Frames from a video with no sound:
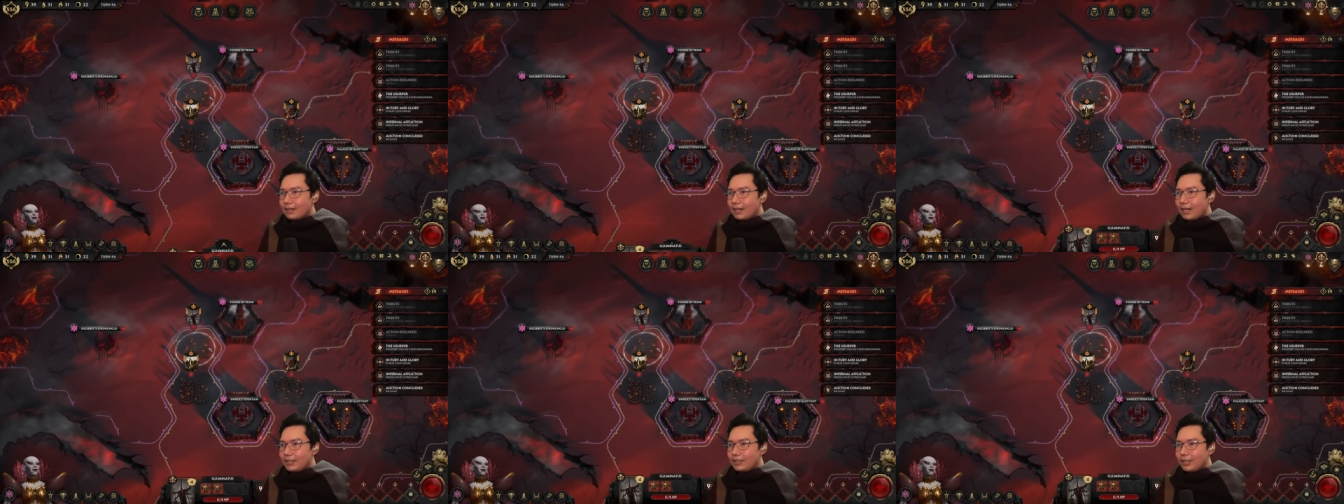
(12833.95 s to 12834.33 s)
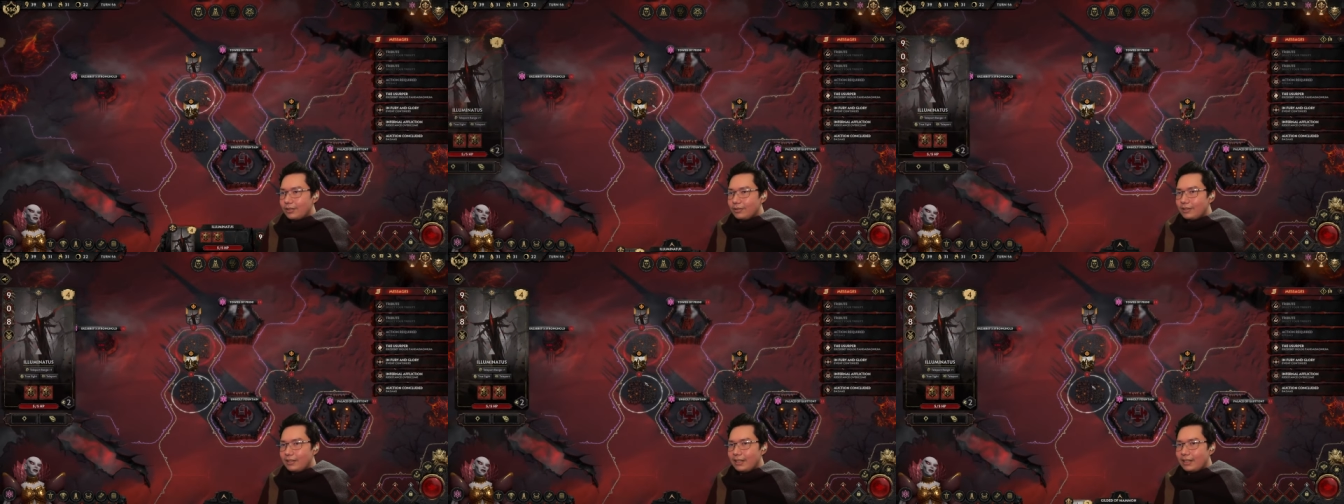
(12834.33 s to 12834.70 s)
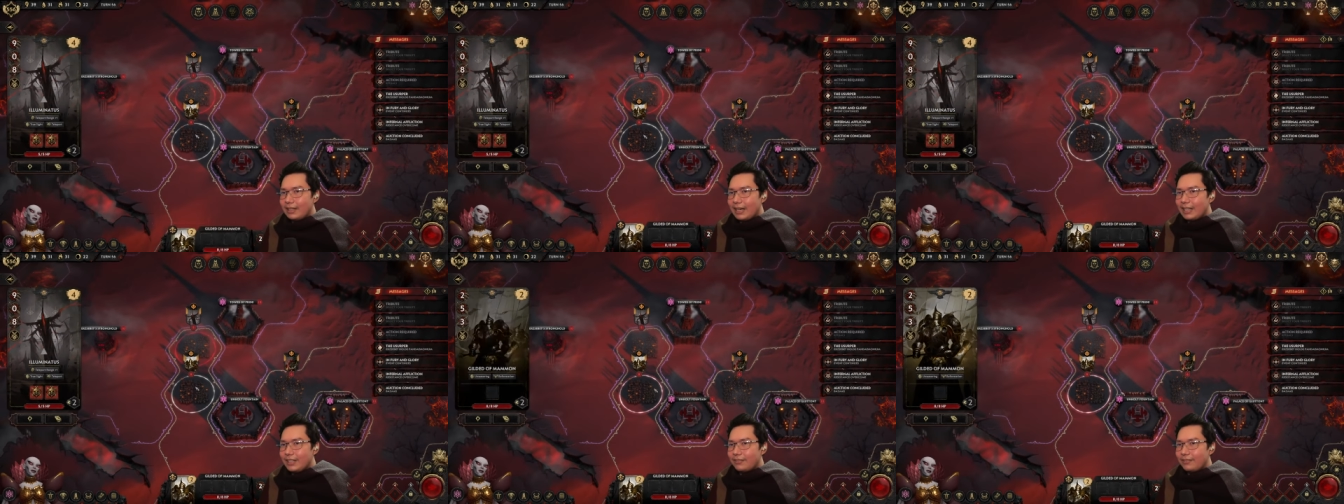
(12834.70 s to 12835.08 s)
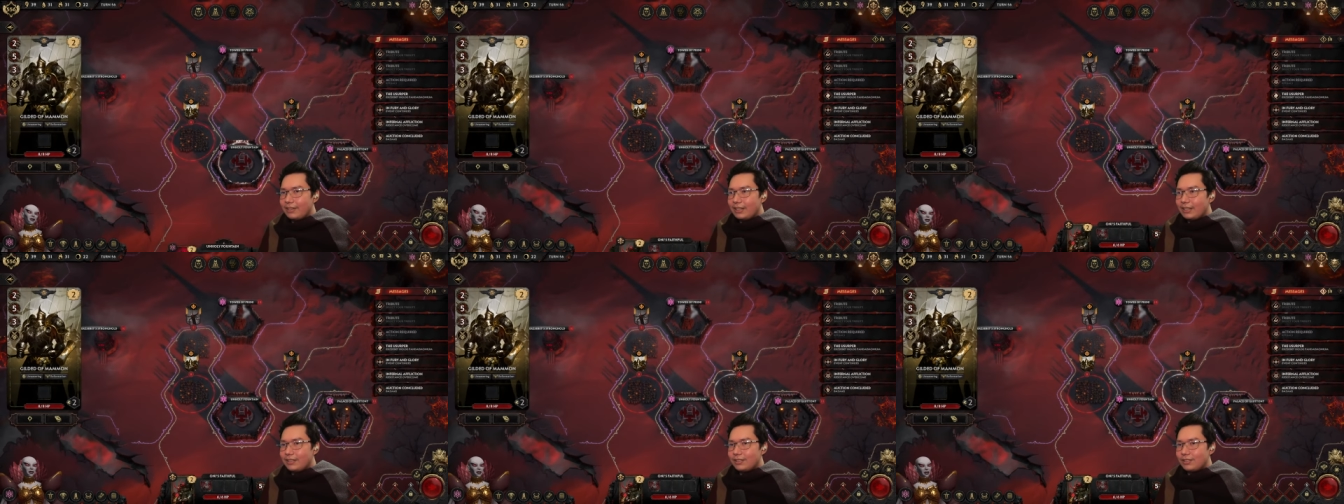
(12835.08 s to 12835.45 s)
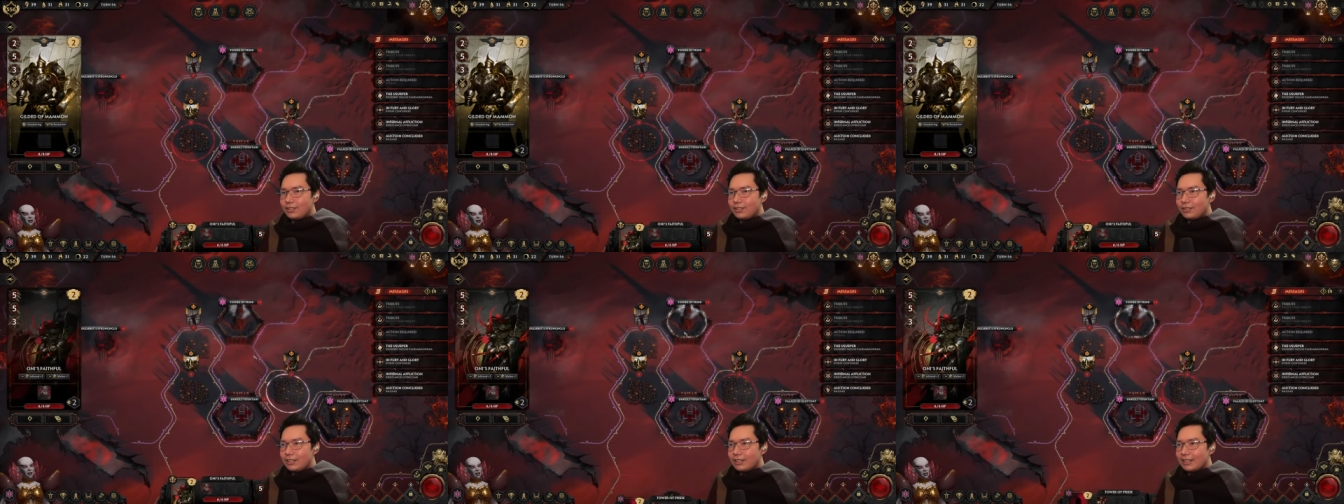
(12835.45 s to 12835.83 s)
I don't think any of these
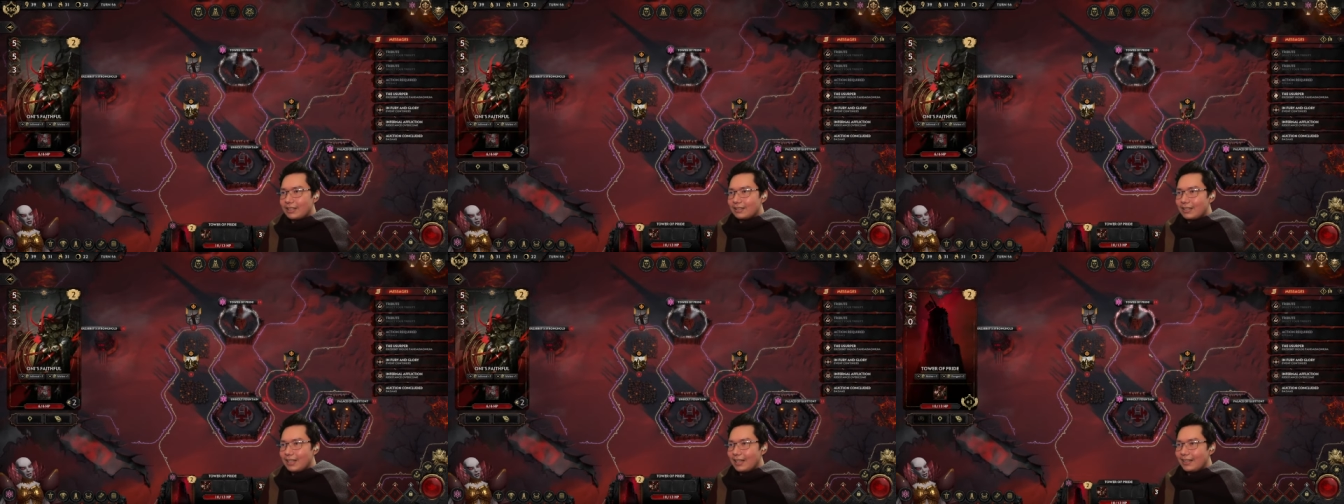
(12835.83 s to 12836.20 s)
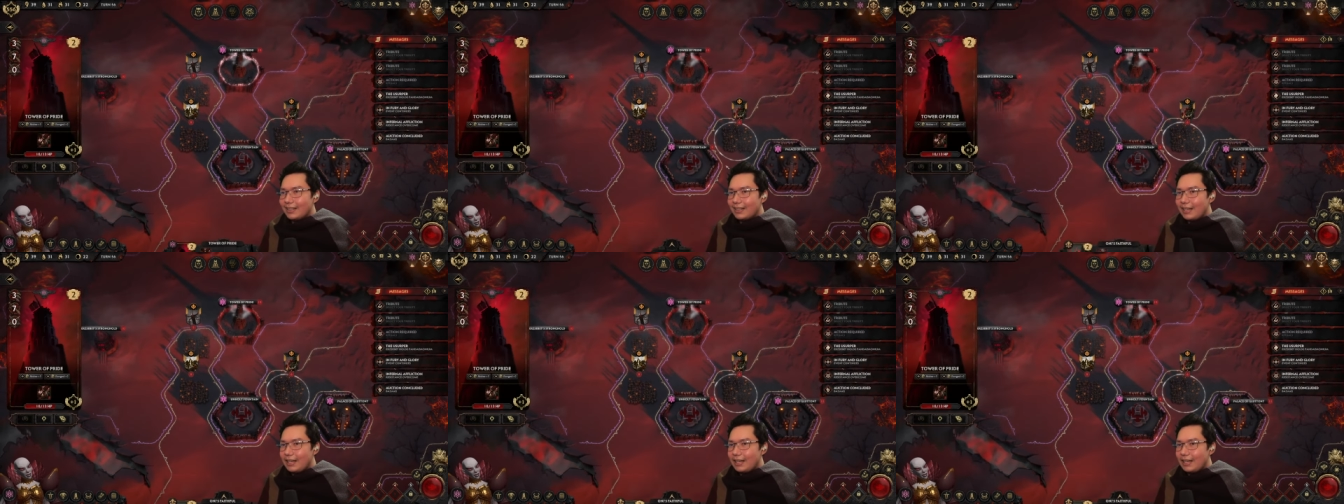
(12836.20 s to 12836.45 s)
units can take it